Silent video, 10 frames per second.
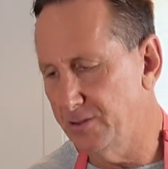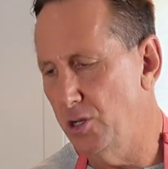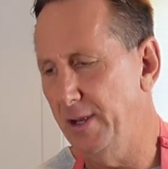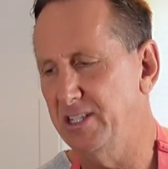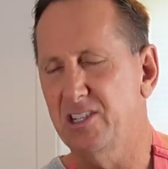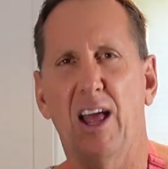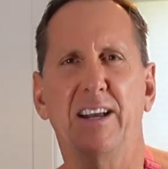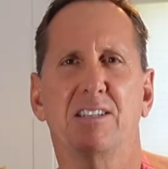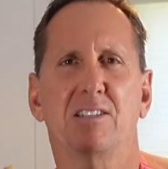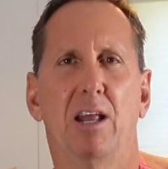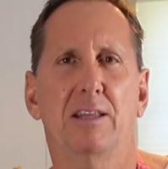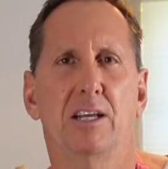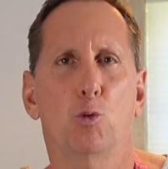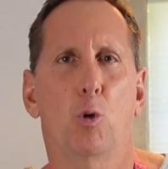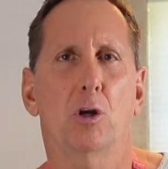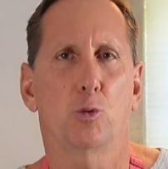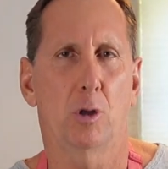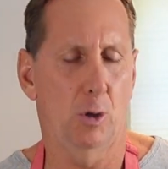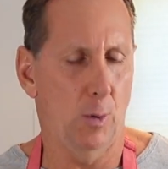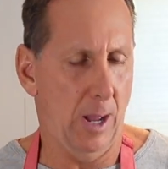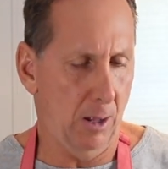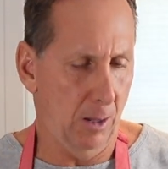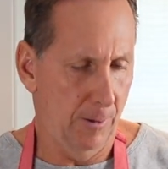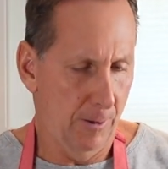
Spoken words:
doing slices like this works really well.